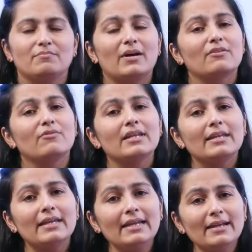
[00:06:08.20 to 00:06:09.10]
But we
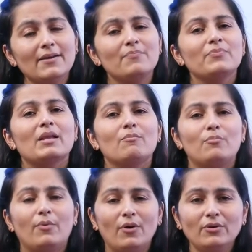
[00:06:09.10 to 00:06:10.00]
need
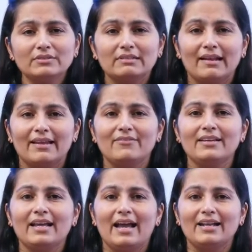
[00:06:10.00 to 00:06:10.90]
both
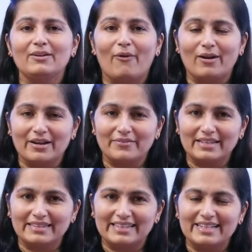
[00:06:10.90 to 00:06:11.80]
living and
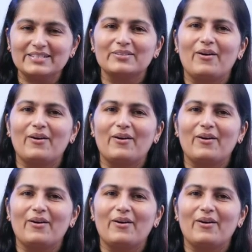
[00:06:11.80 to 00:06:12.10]
non-living things